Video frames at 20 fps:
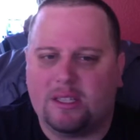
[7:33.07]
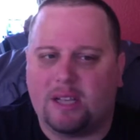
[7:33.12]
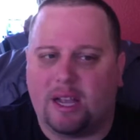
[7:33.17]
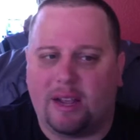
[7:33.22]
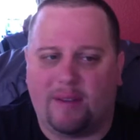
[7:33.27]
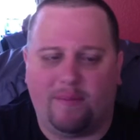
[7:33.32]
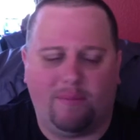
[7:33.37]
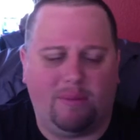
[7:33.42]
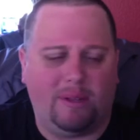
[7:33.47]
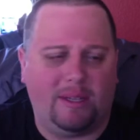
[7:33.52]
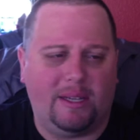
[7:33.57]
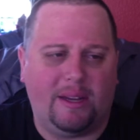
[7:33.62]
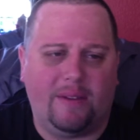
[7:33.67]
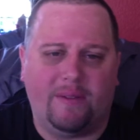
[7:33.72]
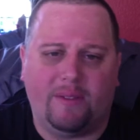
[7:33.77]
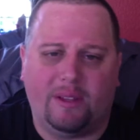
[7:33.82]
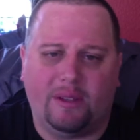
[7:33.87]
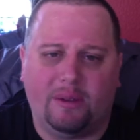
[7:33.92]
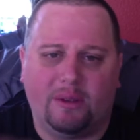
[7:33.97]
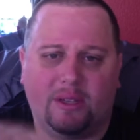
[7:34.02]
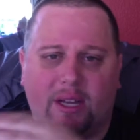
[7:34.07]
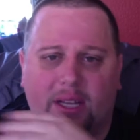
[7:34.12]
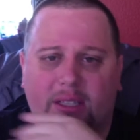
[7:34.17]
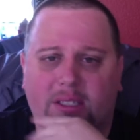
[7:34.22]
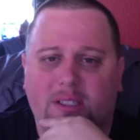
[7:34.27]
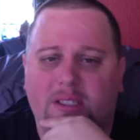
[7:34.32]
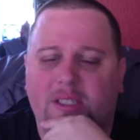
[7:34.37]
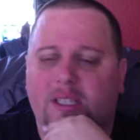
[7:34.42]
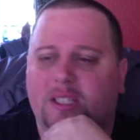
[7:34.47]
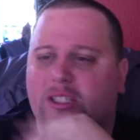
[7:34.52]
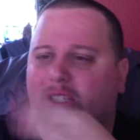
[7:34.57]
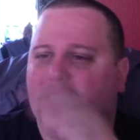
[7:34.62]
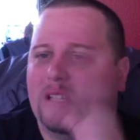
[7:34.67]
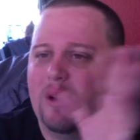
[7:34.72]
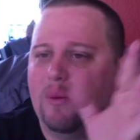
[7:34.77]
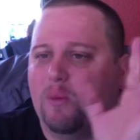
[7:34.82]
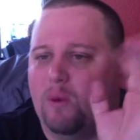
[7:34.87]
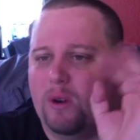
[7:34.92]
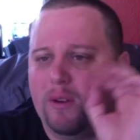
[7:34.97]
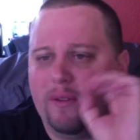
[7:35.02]
I have plenty of little cousins. Let's just say
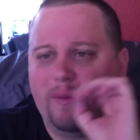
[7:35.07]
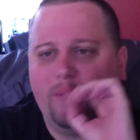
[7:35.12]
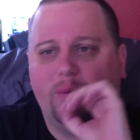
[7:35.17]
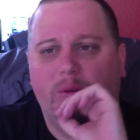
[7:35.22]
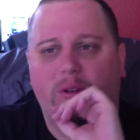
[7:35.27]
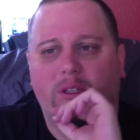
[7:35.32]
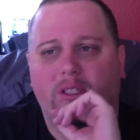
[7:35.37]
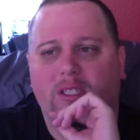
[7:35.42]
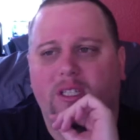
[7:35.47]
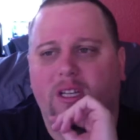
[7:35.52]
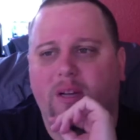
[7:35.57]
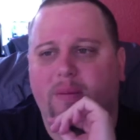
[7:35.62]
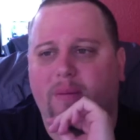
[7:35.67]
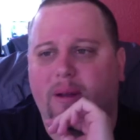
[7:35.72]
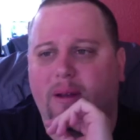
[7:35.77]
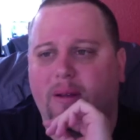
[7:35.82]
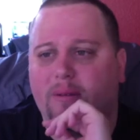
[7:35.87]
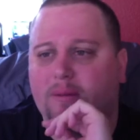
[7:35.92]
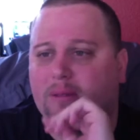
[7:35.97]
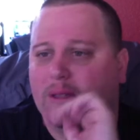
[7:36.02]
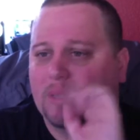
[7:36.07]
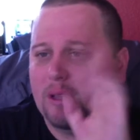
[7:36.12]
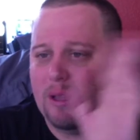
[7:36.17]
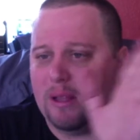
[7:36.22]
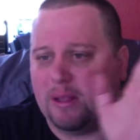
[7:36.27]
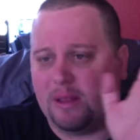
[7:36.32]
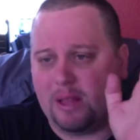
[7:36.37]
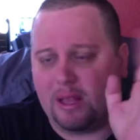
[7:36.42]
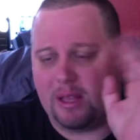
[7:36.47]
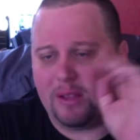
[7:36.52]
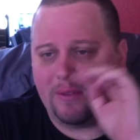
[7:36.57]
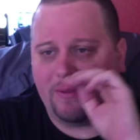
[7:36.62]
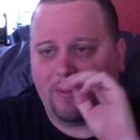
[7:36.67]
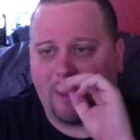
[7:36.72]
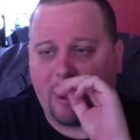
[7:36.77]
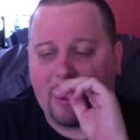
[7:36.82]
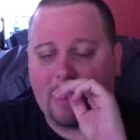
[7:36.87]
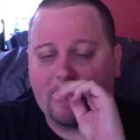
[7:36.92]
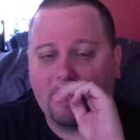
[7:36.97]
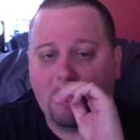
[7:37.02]
one of them wants to come out, and that's
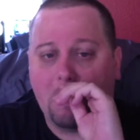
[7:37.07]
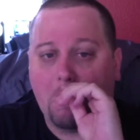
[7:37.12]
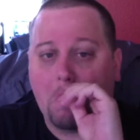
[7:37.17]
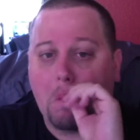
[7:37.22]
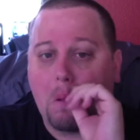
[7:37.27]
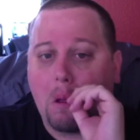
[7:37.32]
fine.